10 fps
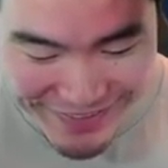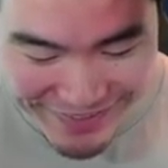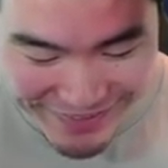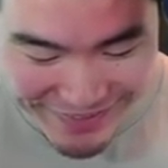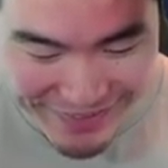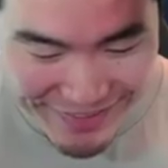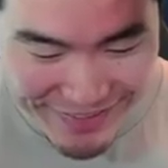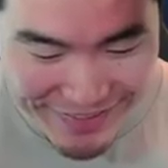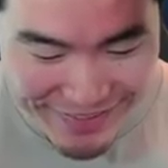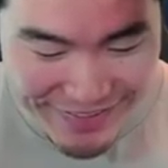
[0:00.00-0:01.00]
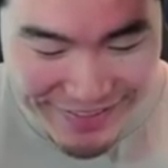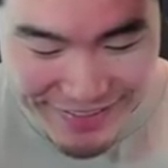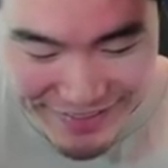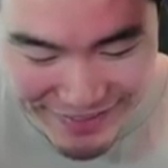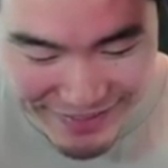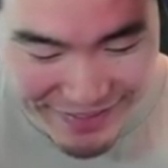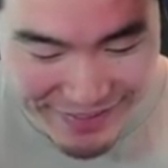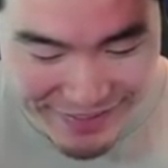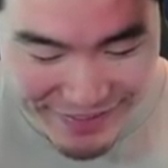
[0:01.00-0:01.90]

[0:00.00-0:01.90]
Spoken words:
(no one is talking)